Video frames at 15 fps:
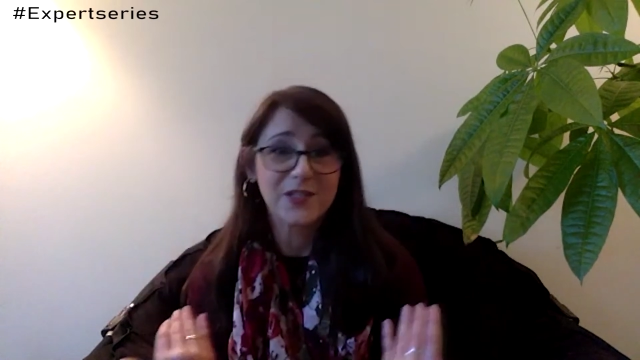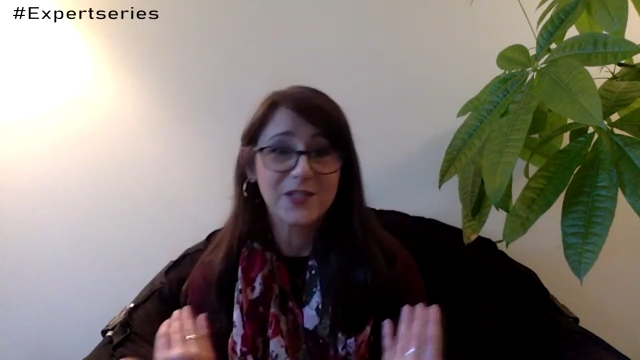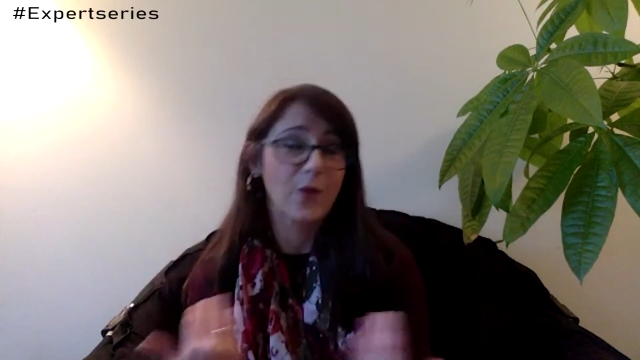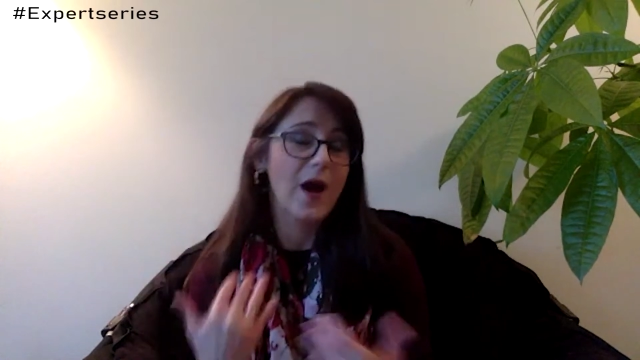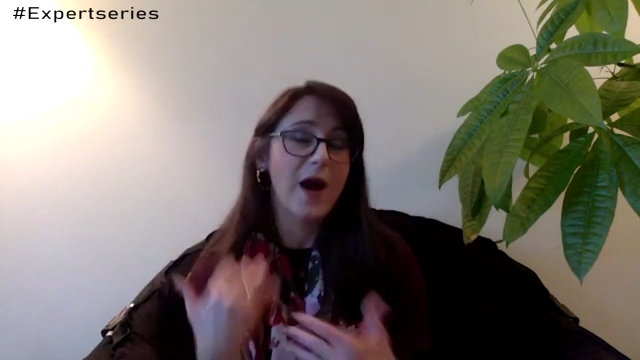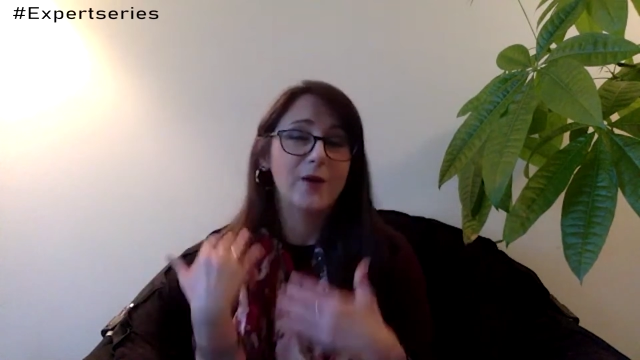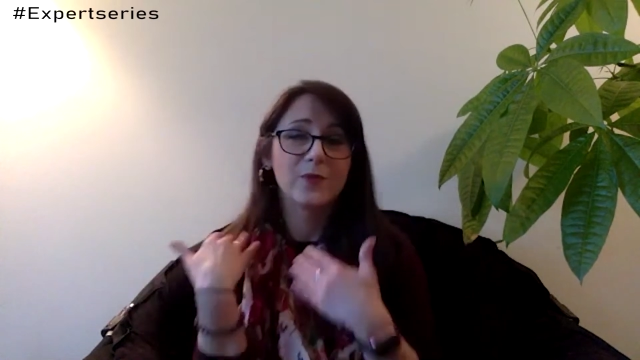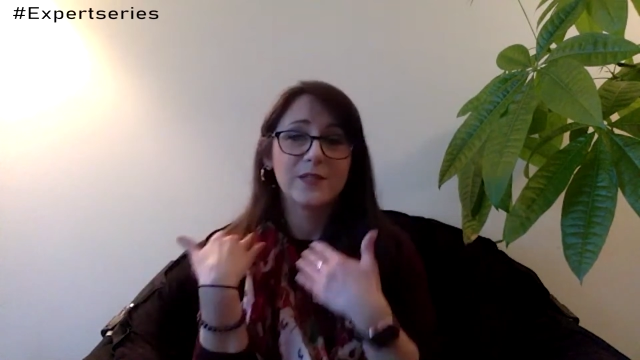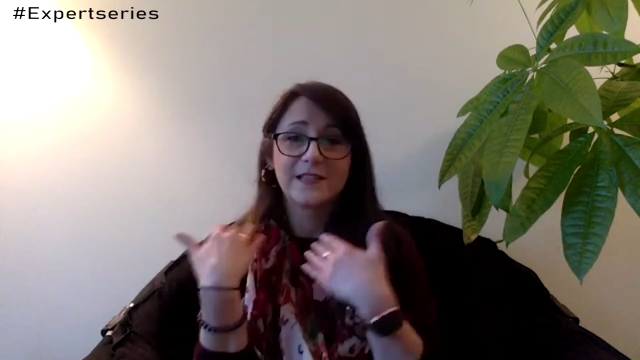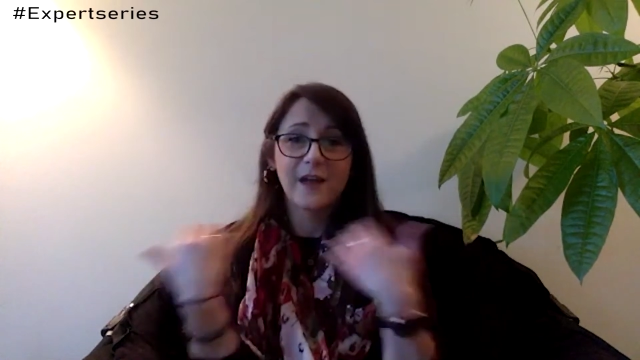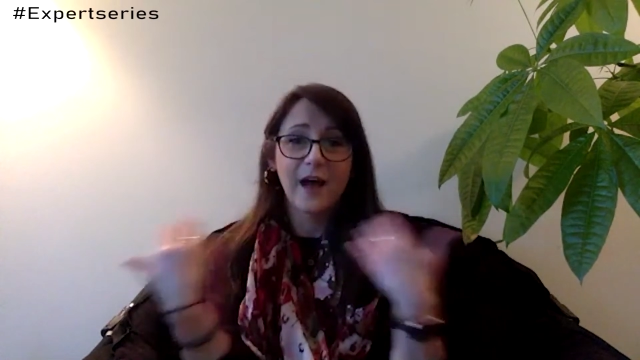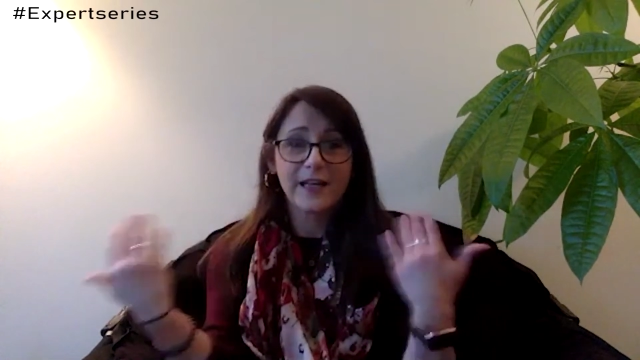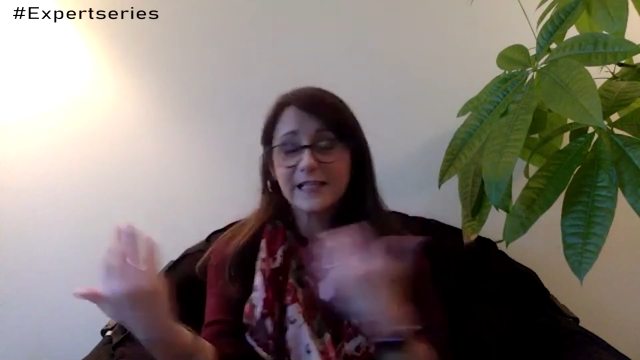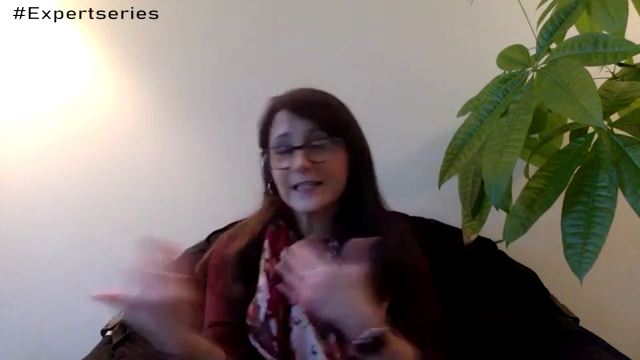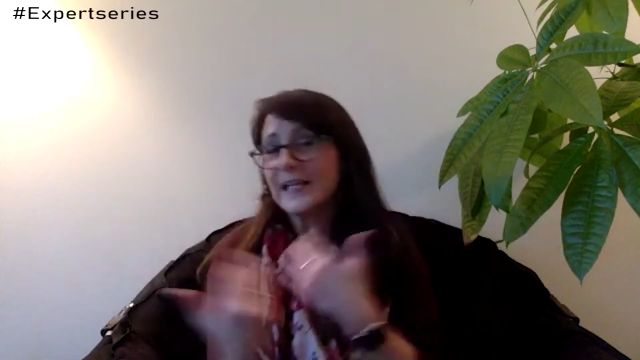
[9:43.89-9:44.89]
so I was
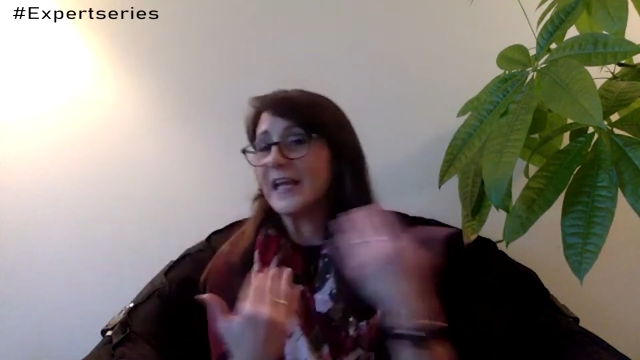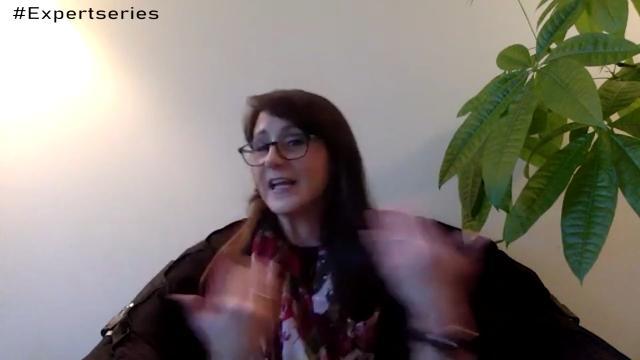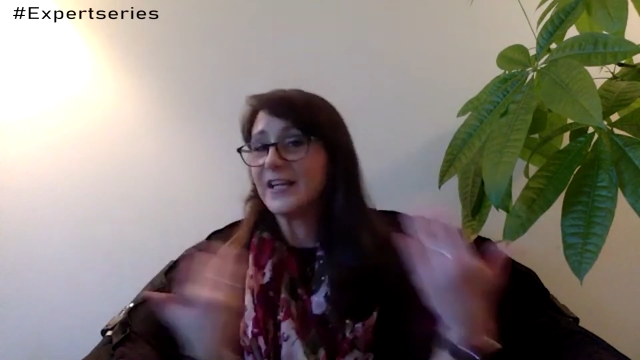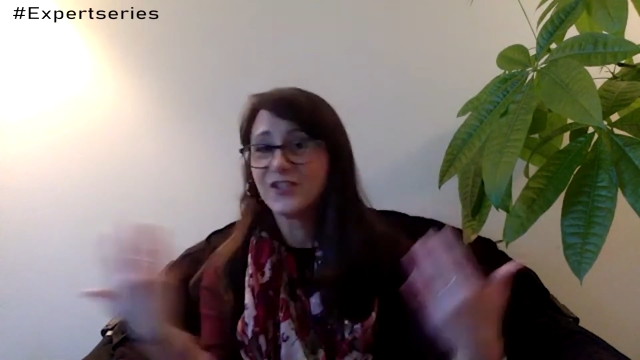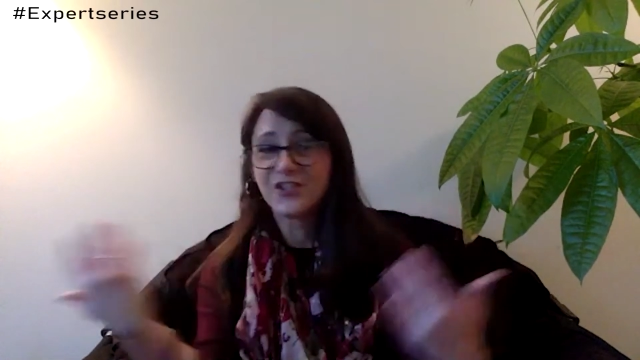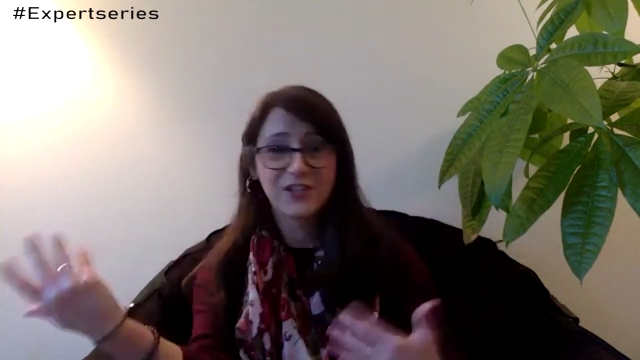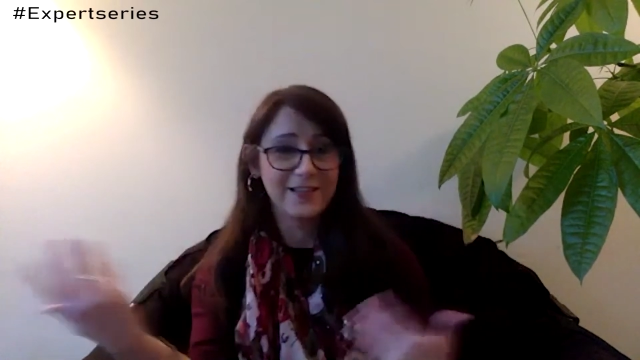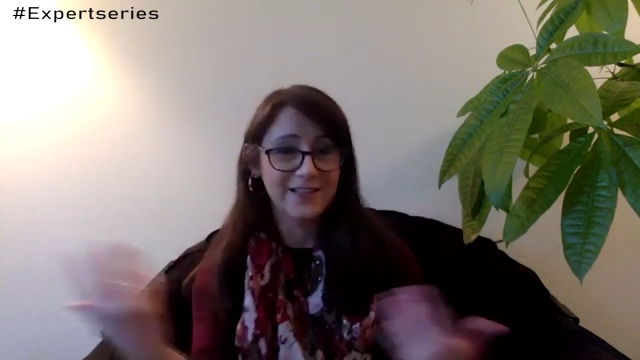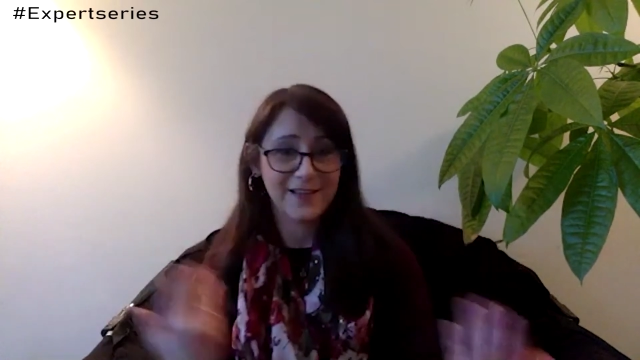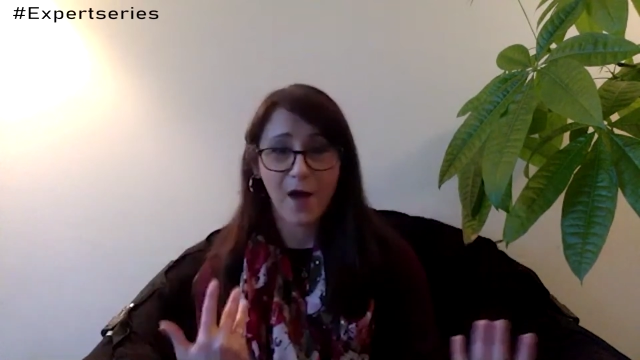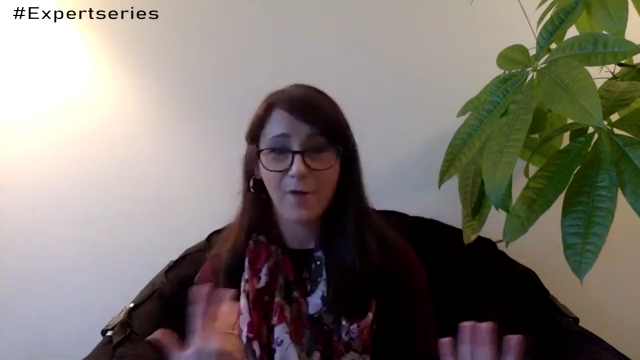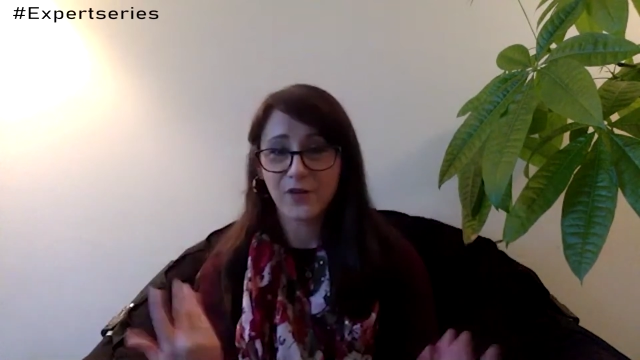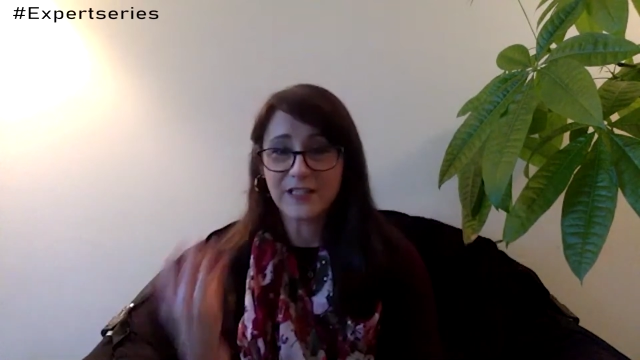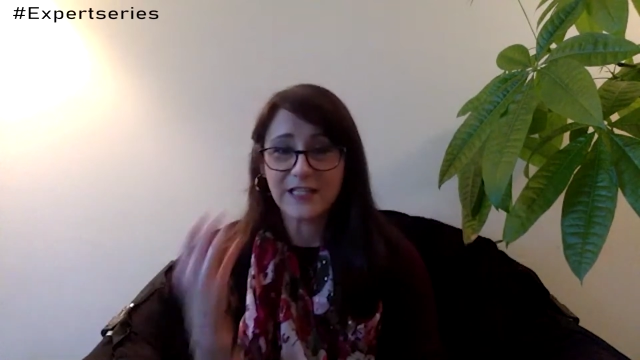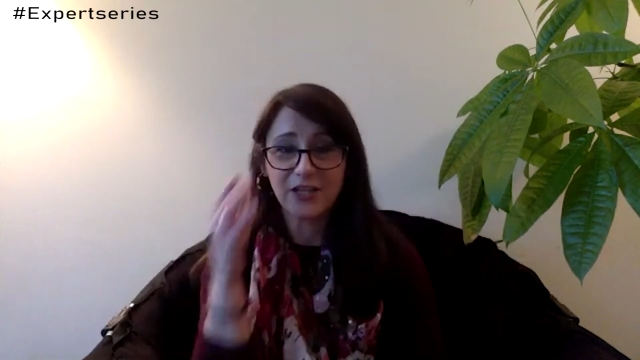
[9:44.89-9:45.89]
not engaged in this
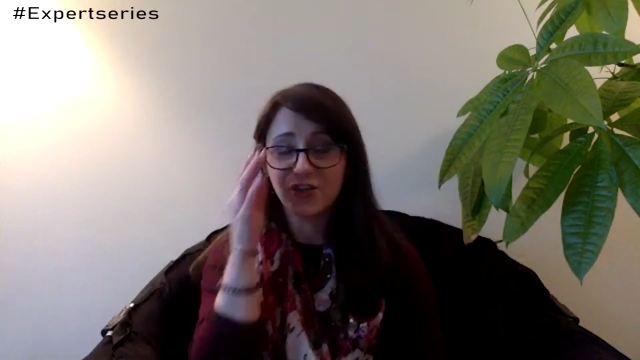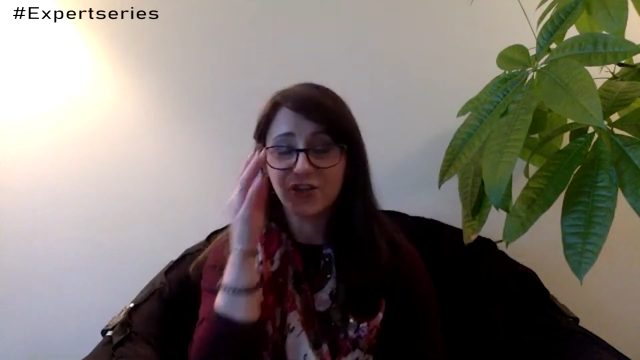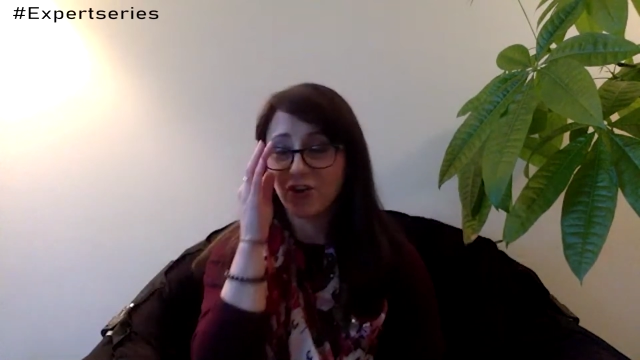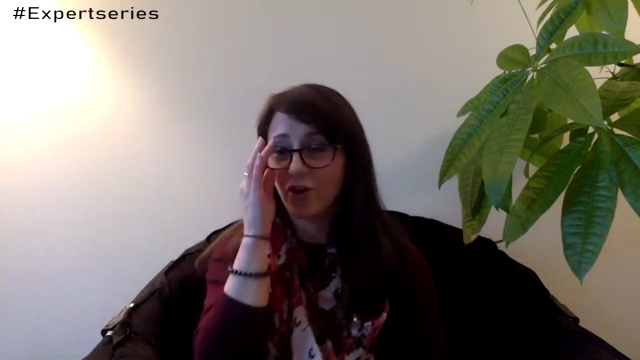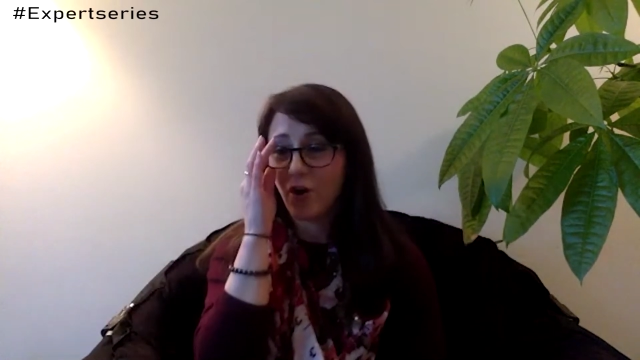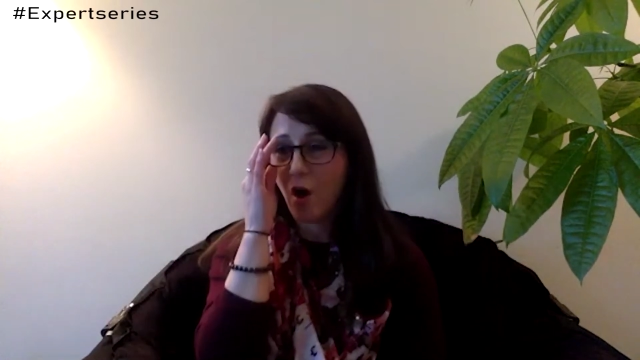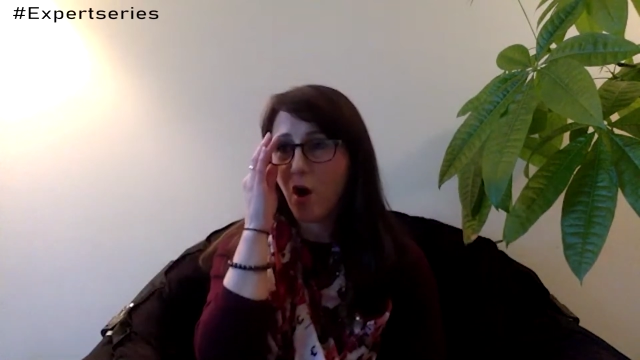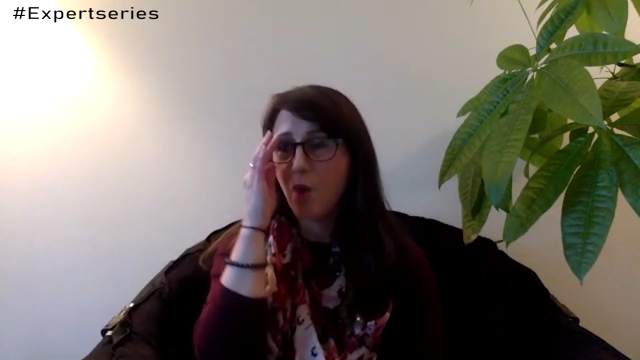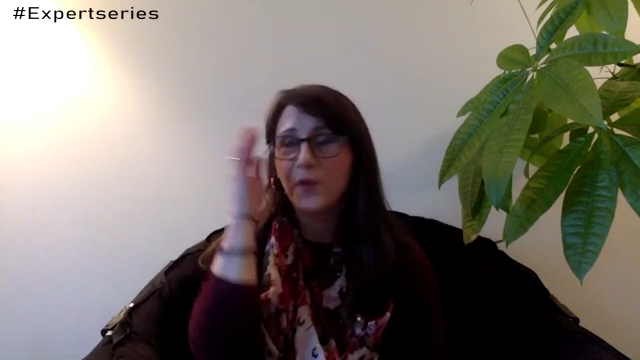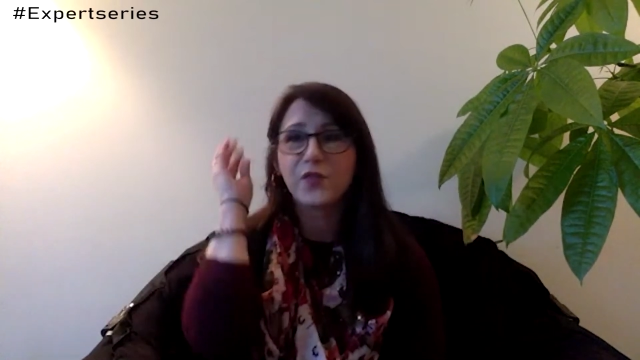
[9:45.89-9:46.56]
conversation at all,